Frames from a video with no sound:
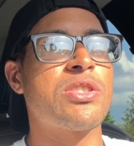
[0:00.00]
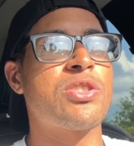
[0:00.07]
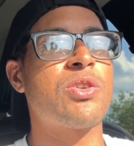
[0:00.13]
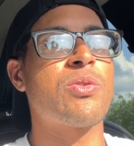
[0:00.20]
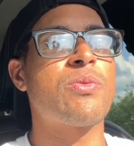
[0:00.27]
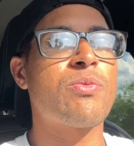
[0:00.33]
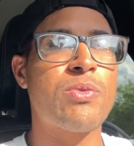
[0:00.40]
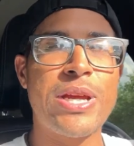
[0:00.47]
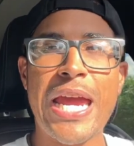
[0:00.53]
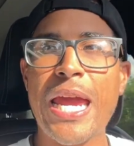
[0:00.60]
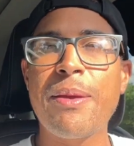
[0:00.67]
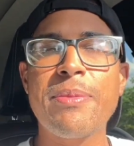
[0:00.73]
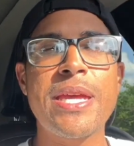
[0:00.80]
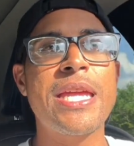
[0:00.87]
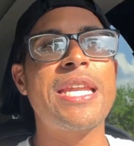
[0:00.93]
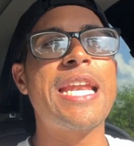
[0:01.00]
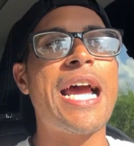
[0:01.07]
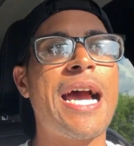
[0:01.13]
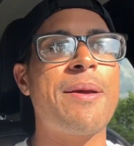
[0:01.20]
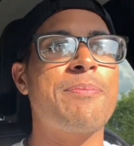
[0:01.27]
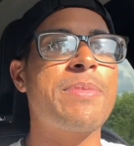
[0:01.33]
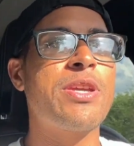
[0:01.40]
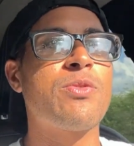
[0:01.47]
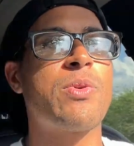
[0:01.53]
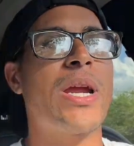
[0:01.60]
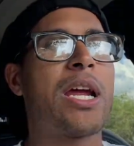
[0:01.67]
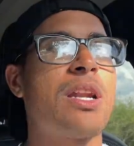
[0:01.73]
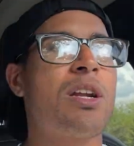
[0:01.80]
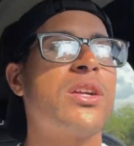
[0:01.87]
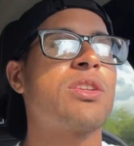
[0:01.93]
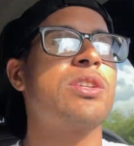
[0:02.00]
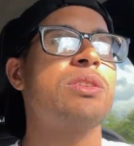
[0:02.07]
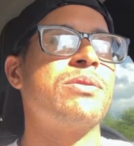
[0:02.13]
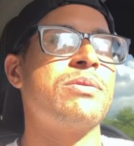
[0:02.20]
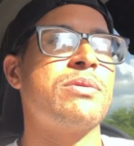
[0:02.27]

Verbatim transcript: So game cannot be ran on you